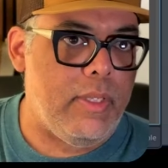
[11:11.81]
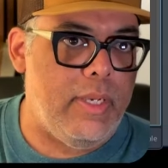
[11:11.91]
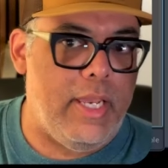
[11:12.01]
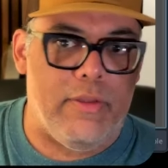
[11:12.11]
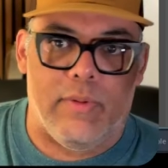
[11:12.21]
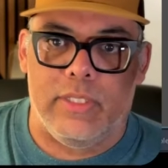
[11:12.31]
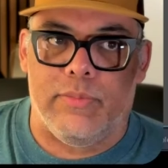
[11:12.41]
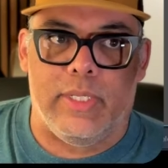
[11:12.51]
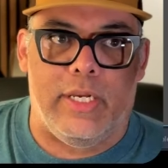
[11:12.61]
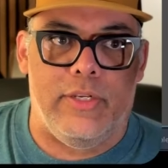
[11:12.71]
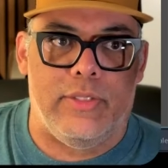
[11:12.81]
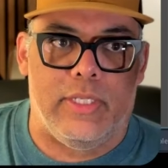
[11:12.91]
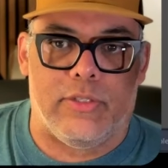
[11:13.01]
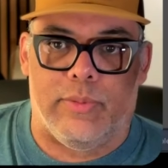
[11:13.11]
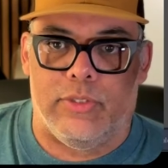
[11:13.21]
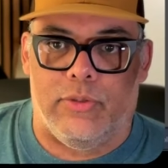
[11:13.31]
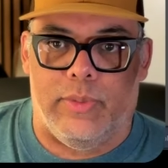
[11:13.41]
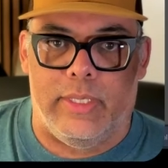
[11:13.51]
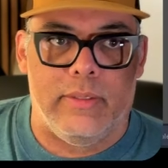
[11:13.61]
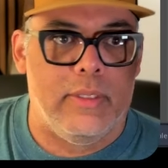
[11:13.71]
And the reason we're not using this original
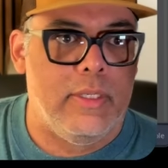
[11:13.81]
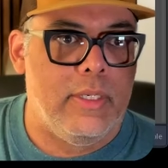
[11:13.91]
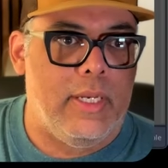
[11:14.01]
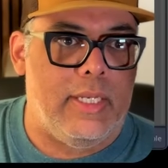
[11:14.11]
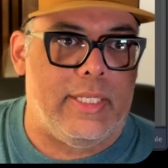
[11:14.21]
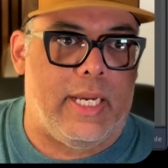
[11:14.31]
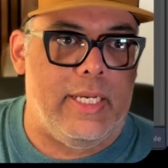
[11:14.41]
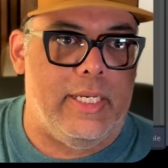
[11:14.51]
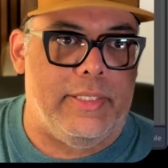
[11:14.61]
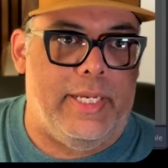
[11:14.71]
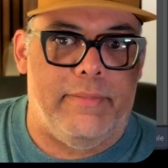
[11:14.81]
one is I got yelled at.